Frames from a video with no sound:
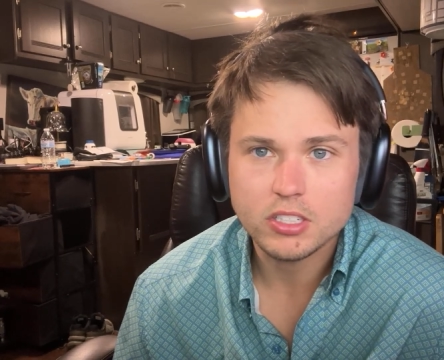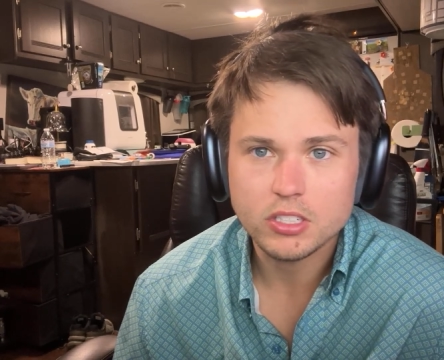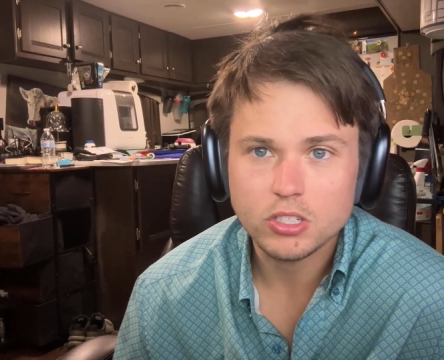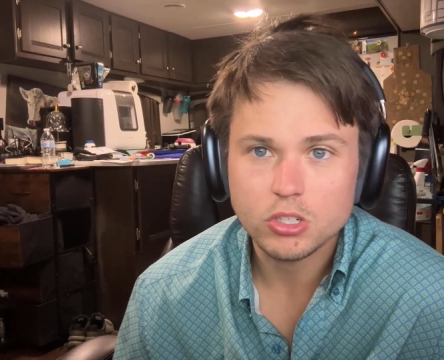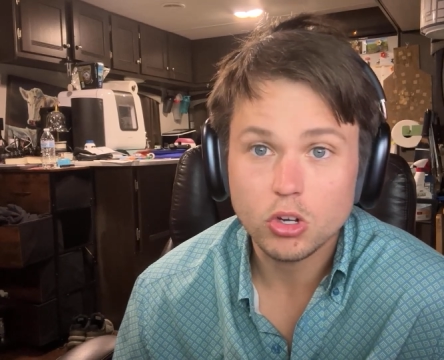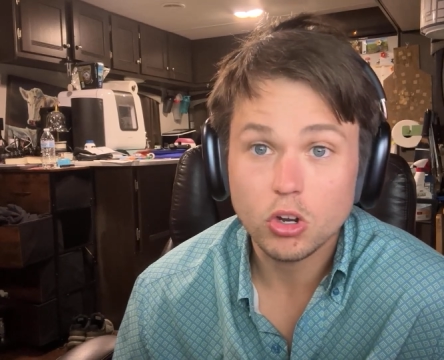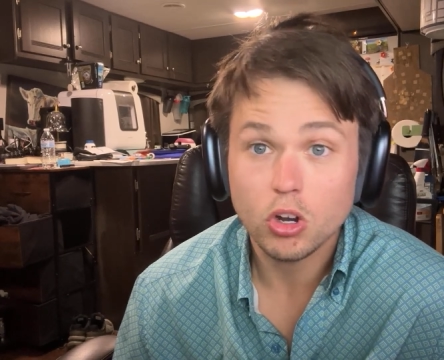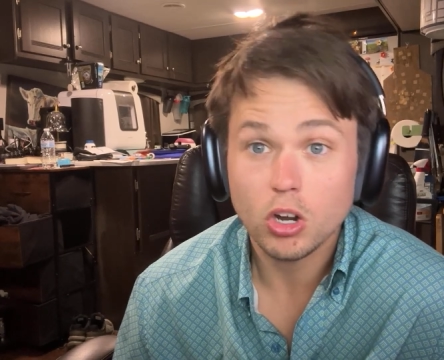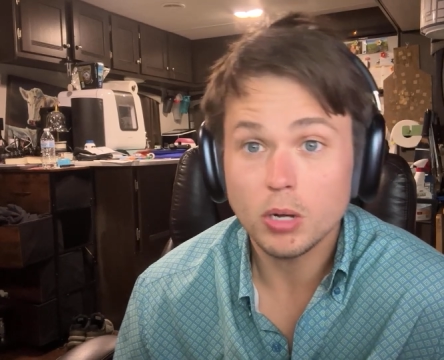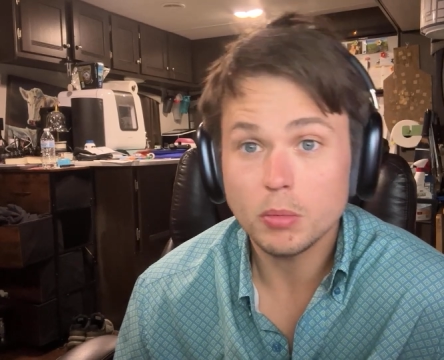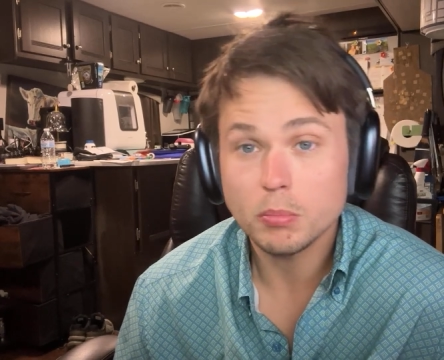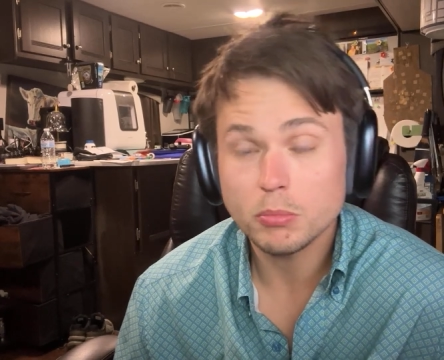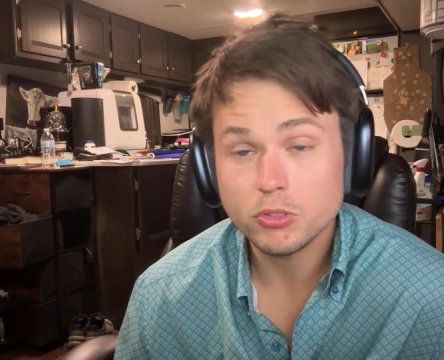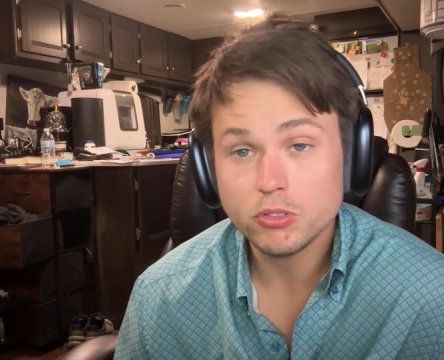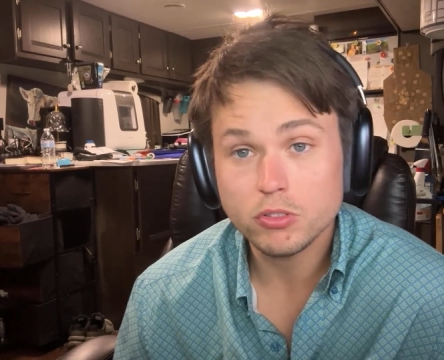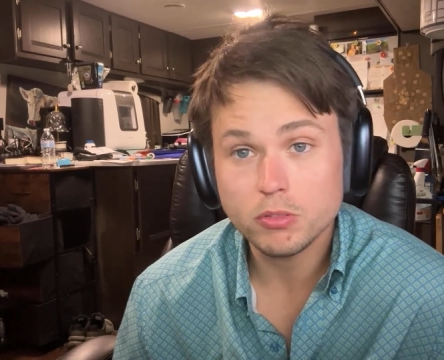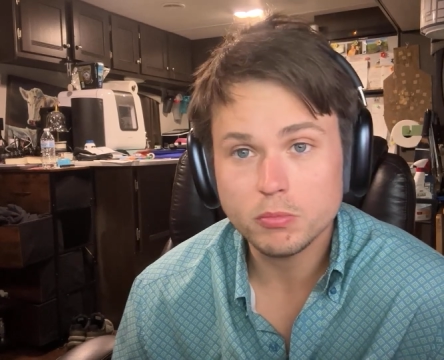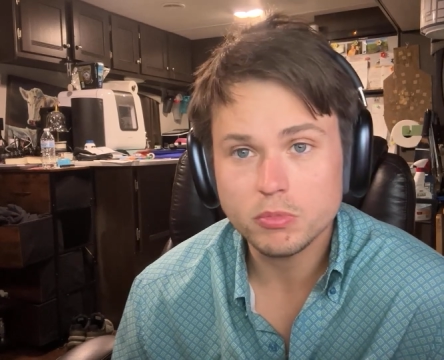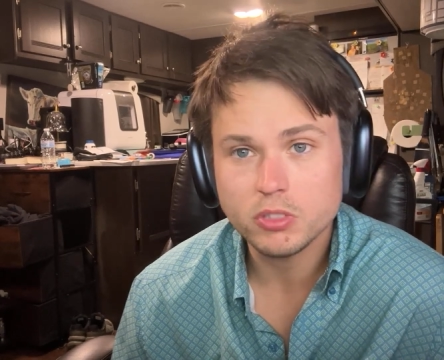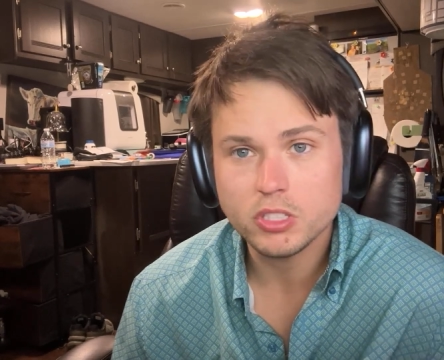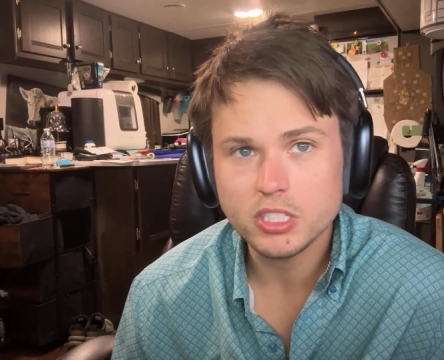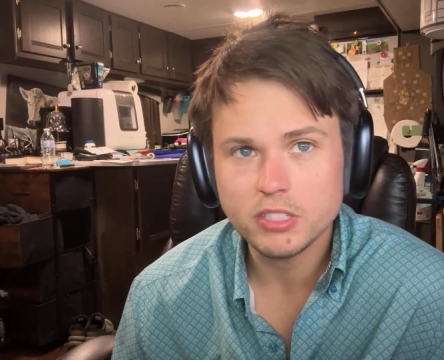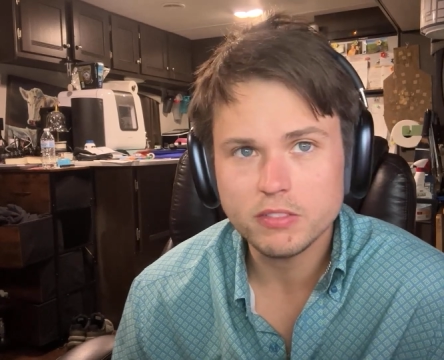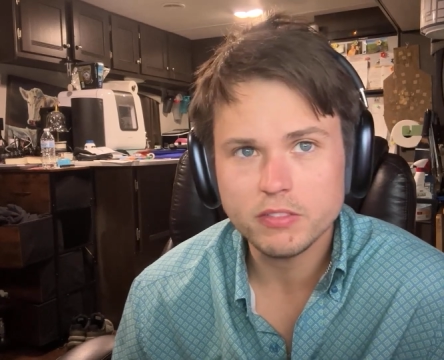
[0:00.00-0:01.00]
crumbs
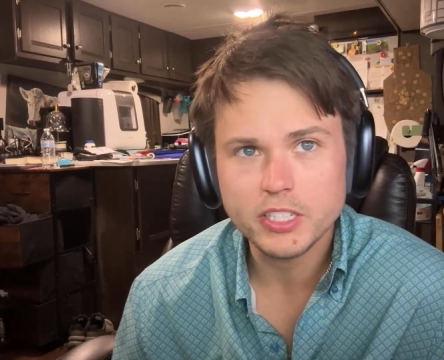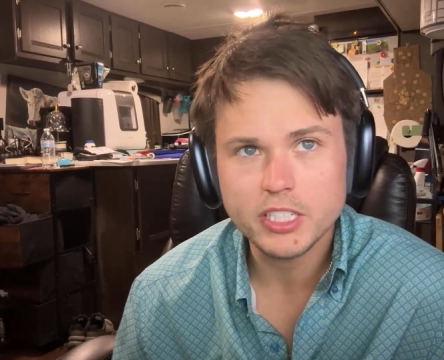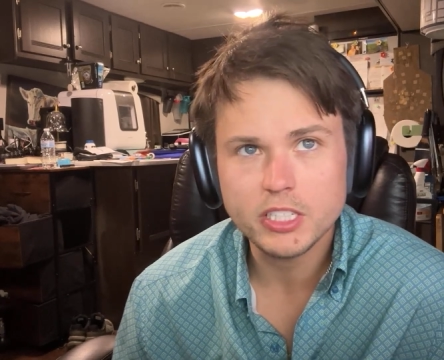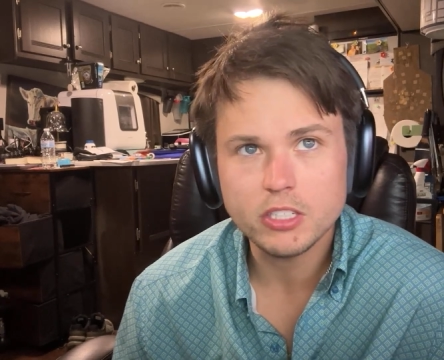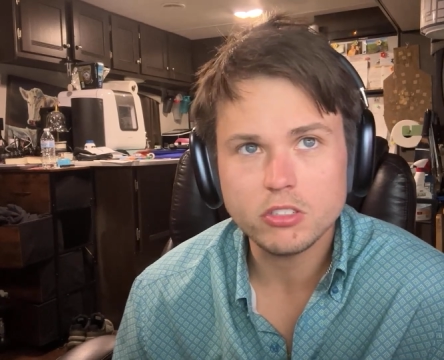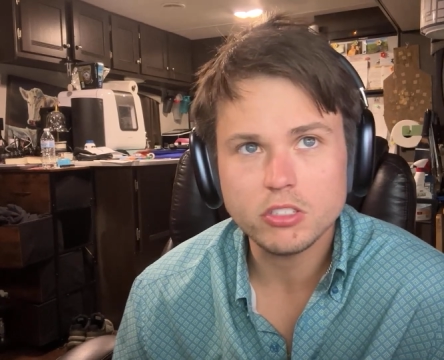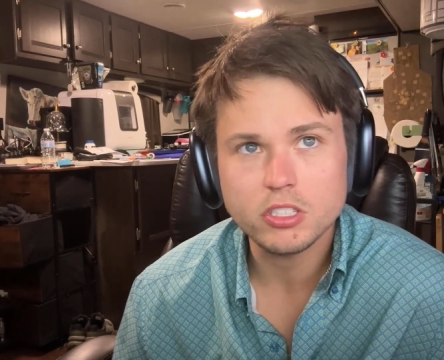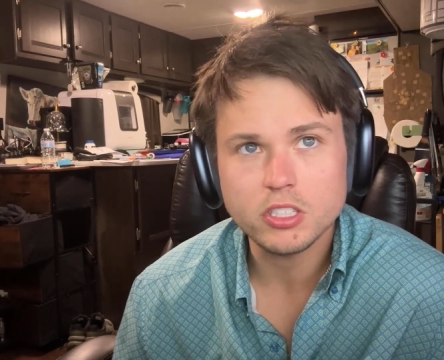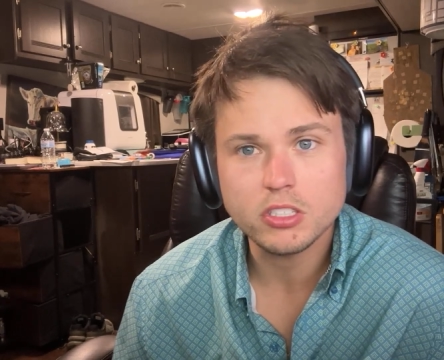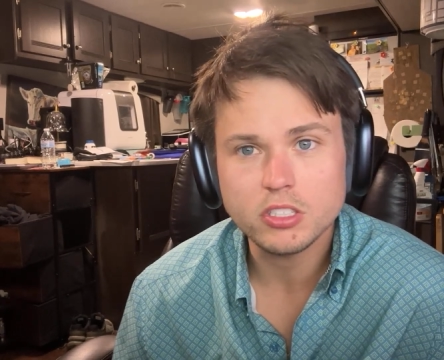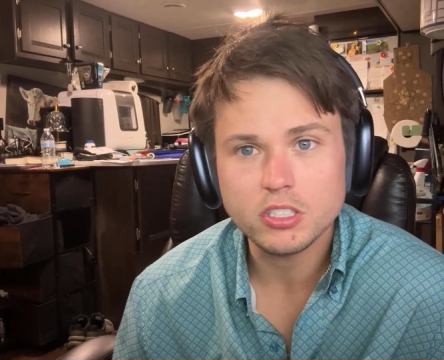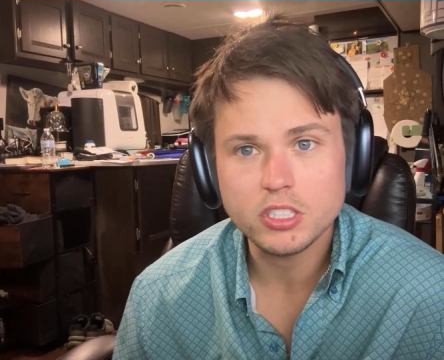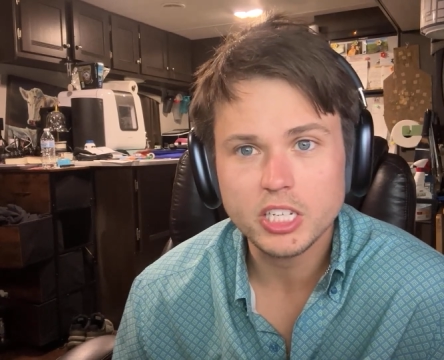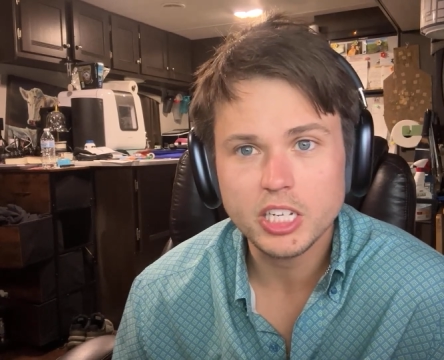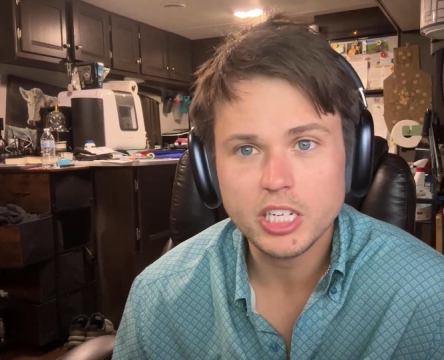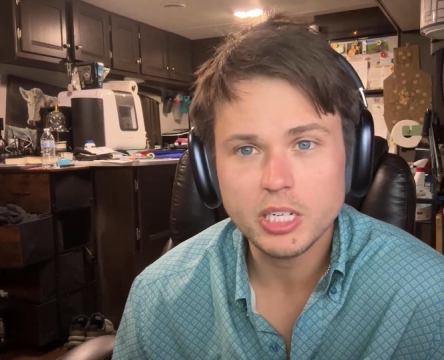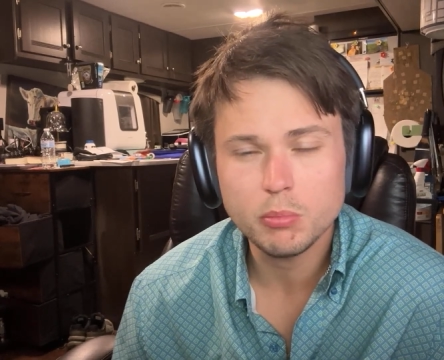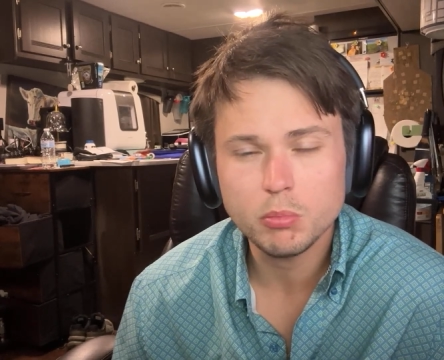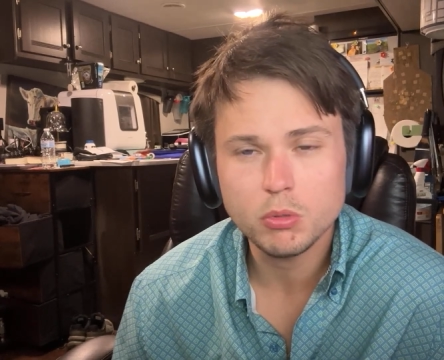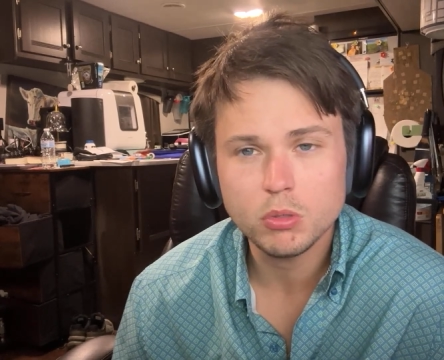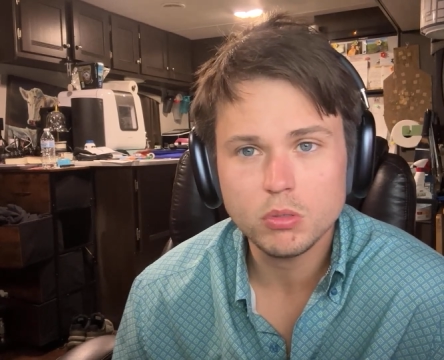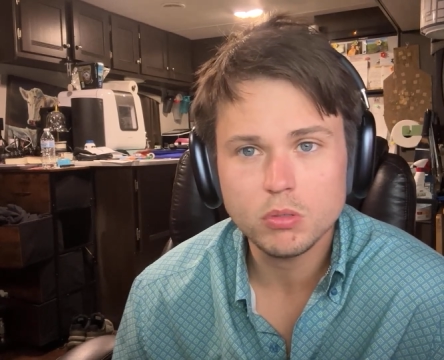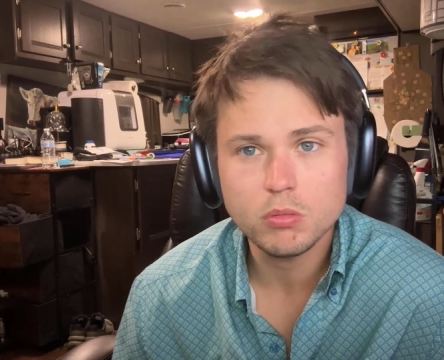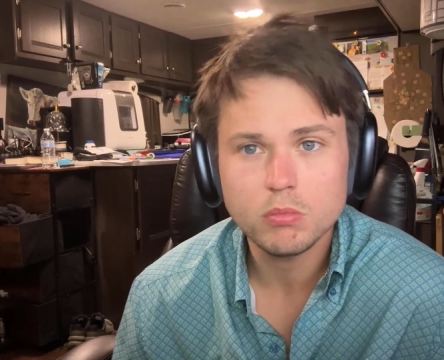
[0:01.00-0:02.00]
from Steve Anderson's
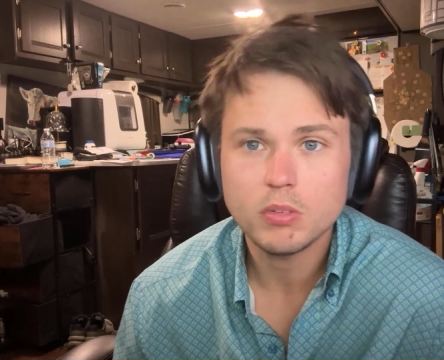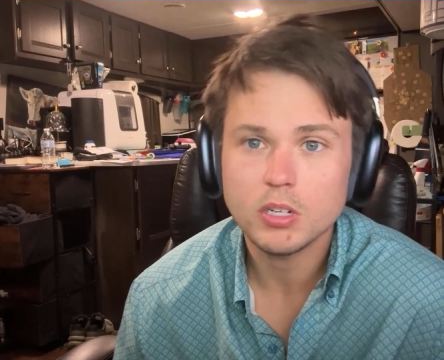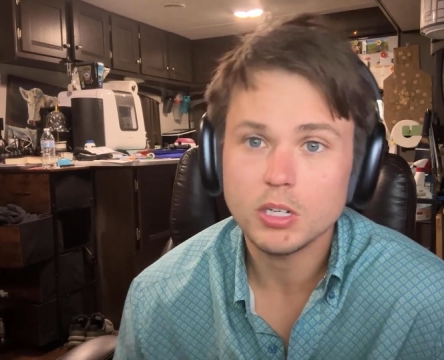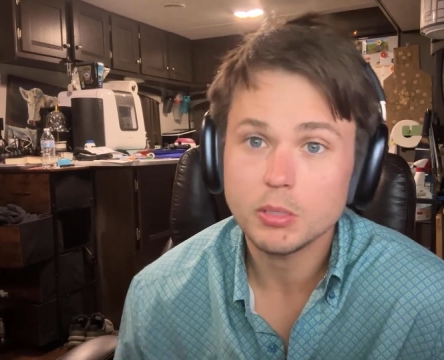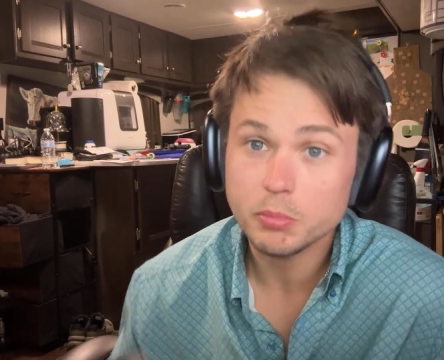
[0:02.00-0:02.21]
table.